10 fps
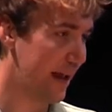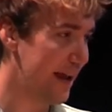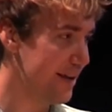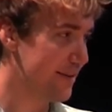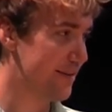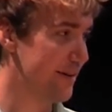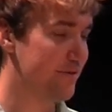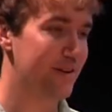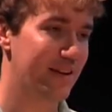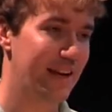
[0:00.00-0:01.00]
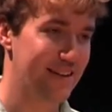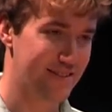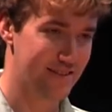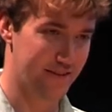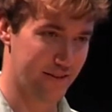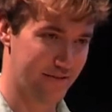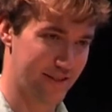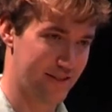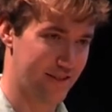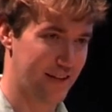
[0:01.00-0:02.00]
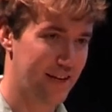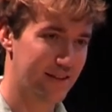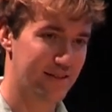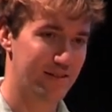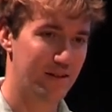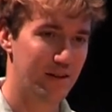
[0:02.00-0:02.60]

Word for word: eight different classes of such attacks.